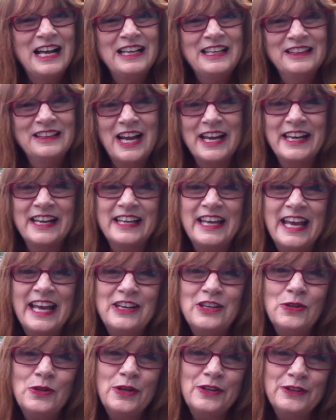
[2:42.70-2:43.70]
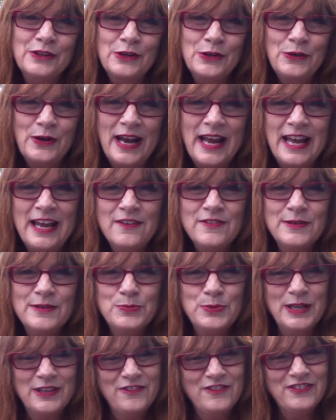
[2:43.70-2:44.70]
Light a candle on the grave and
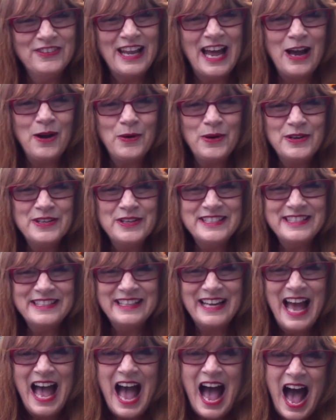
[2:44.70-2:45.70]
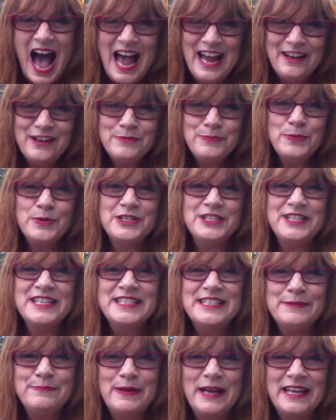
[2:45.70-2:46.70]
bring flowers. I have
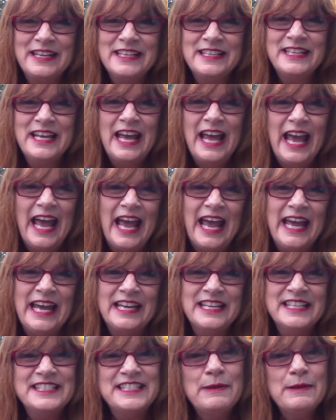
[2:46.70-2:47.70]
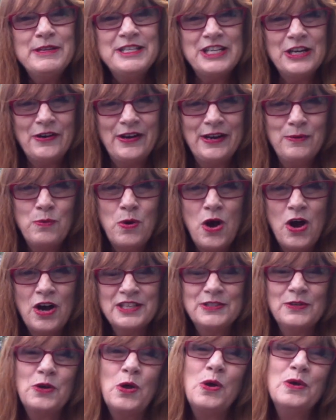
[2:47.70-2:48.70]
participated in cemetery
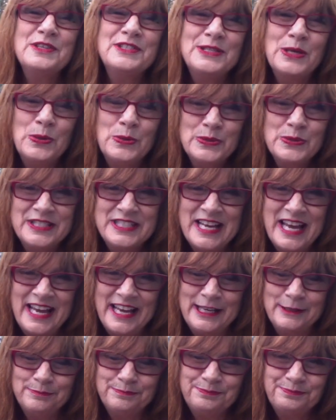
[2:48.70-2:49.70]
walks on All Souls Day.